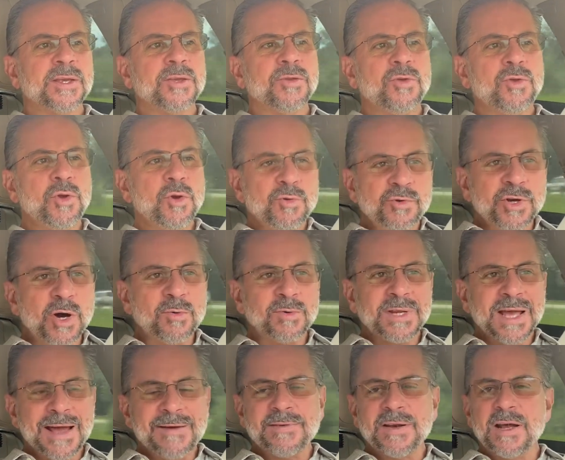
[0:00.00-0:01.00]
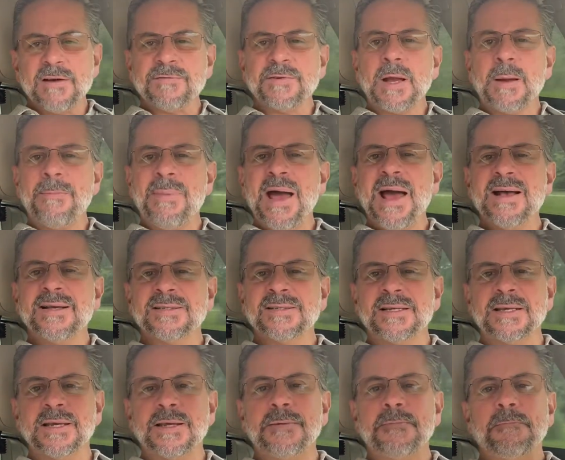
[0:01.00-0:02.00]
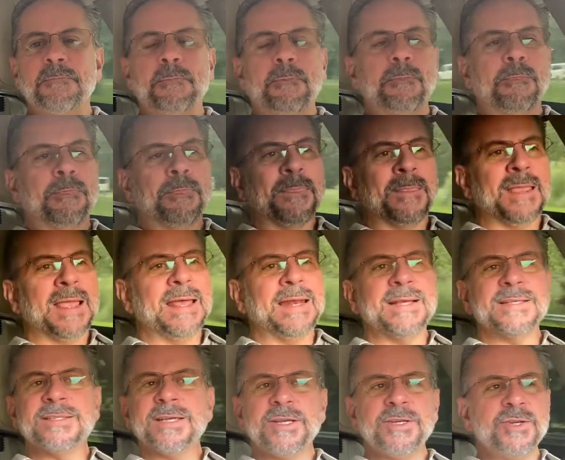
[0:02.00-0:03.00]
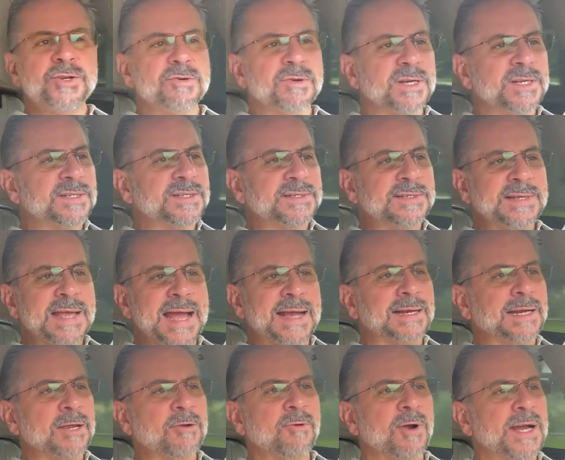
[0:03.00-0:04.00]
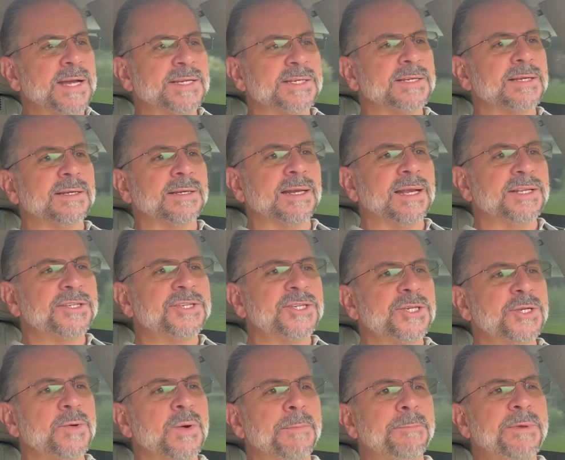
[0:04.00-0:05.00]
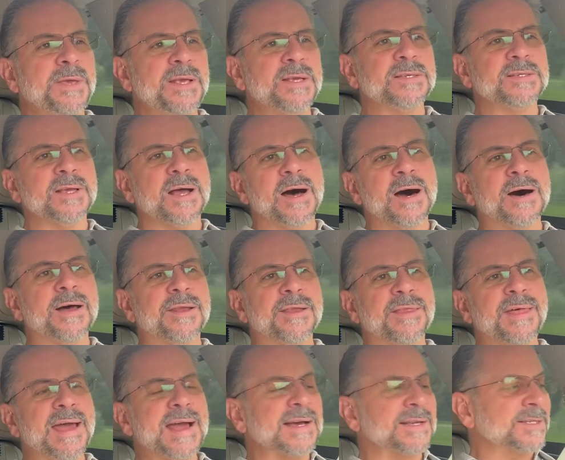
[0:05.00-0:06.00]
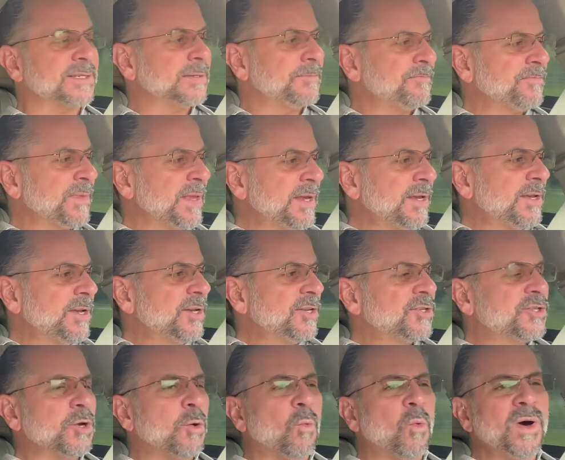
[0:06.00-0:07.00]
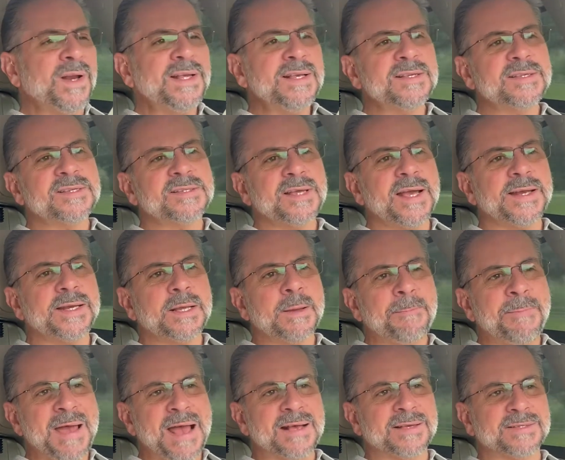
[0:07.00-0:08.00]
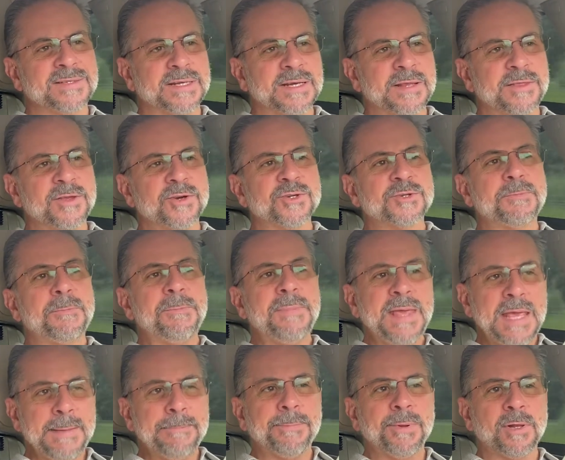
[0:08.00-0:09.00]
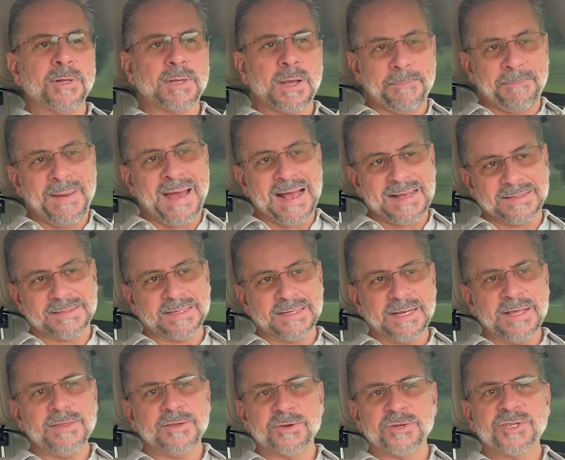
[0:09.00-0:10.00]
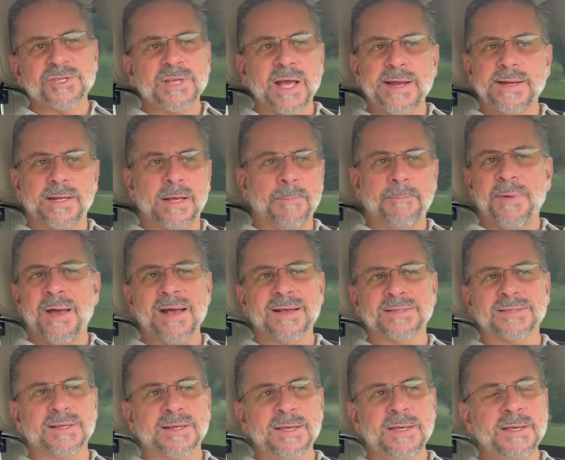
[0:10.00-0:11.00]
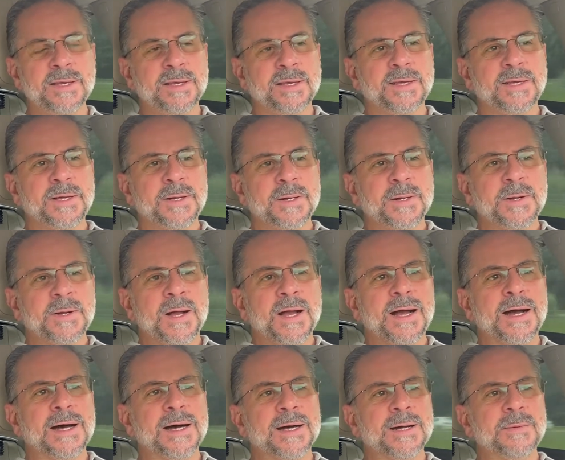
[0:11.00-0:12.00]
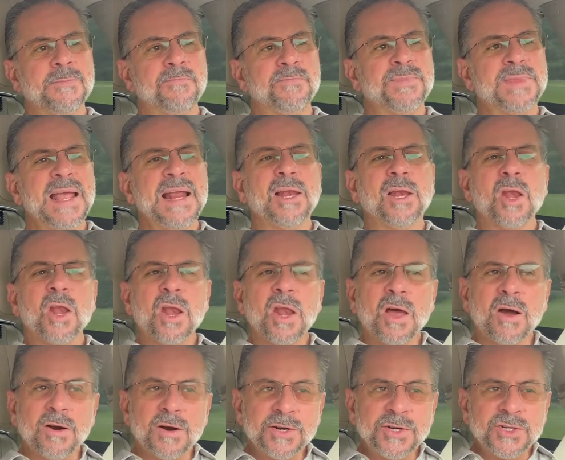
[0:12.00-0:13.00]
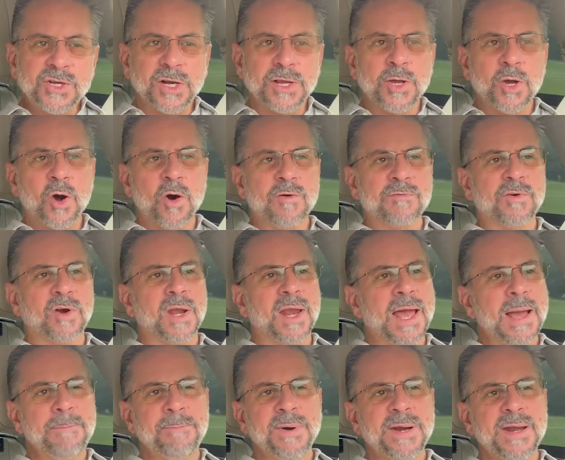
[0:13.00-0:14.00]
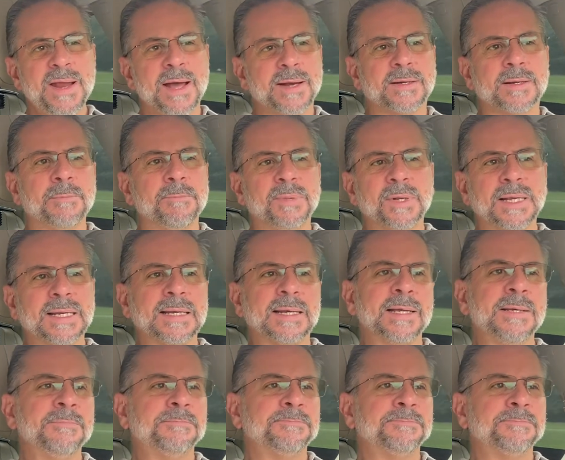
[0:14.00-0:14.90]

you don't have enough capacity. And I said, you're exactly right. Let's do a piece on that. So what is site capacity? There's people capacity, there's site capacity. They largely overlap, but not completely.